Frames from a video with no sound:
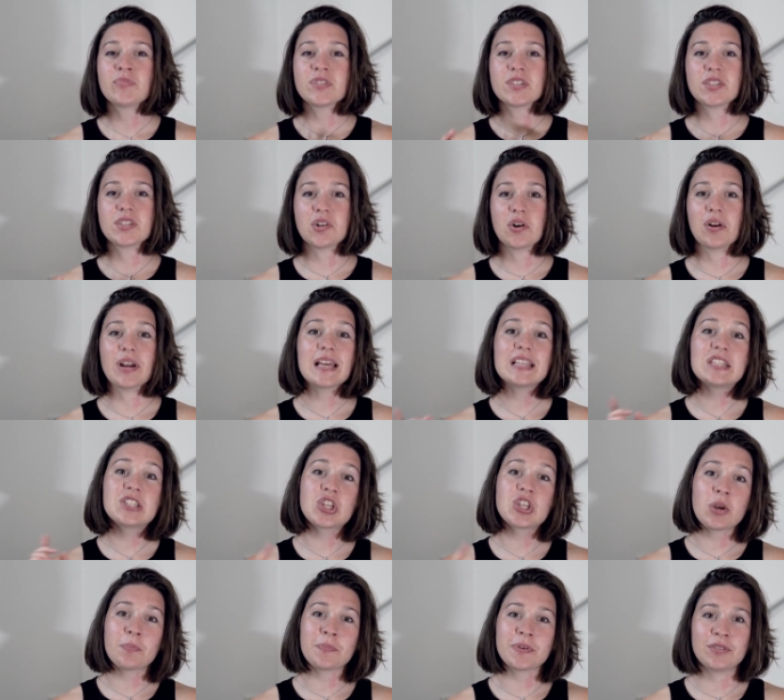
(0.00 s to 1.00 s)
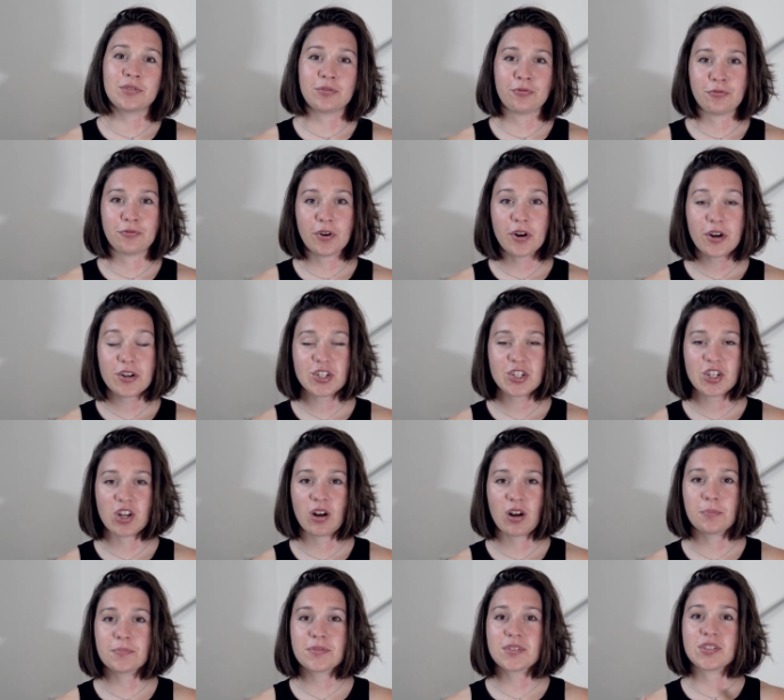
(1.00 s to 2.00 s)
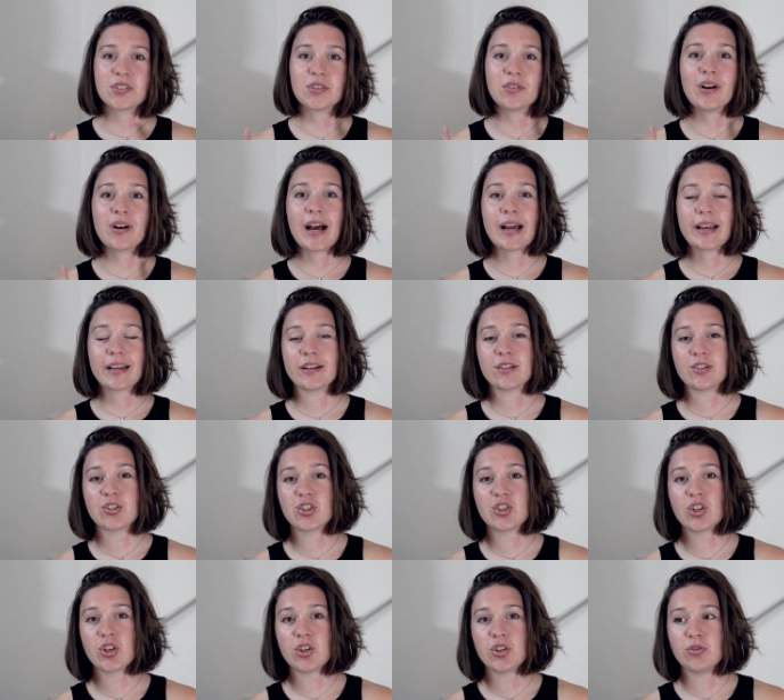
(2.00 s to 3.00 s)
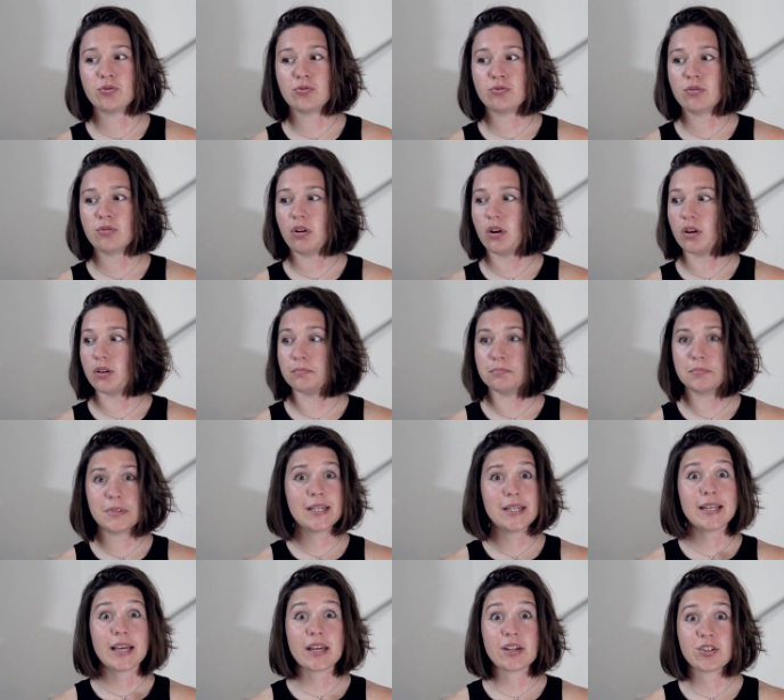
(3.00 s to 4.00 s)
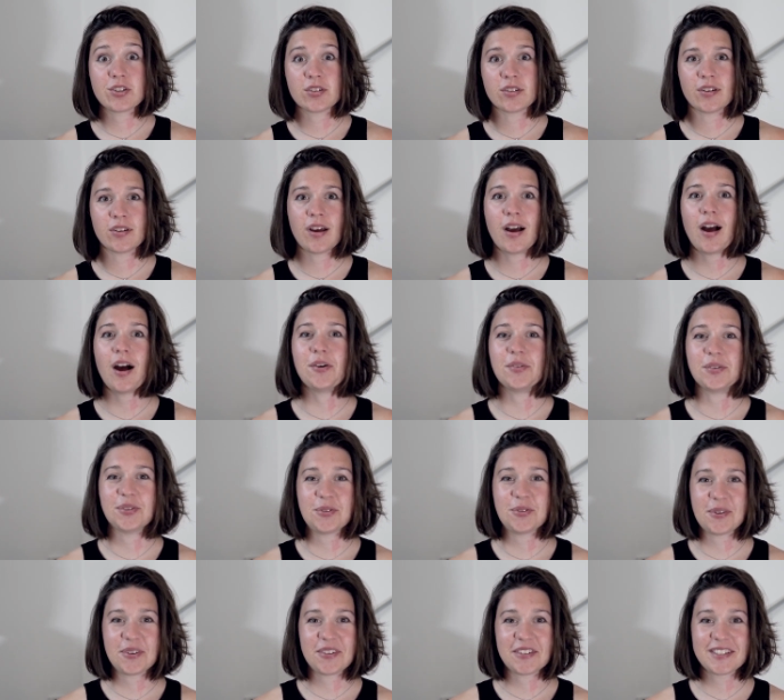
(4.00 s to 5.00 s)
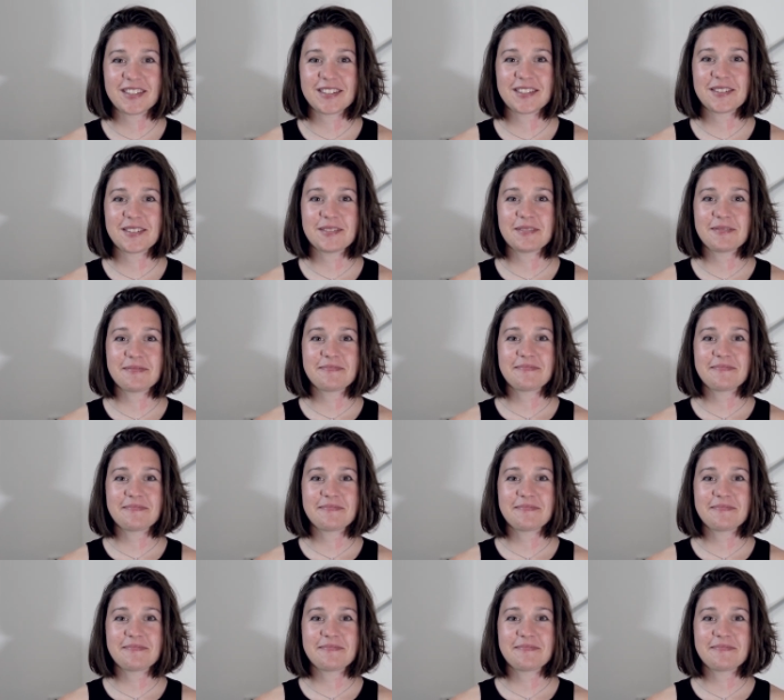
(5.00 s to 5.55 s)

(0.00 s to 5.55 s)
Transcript: So let's jump into Photoshop so I can show you in action how it works.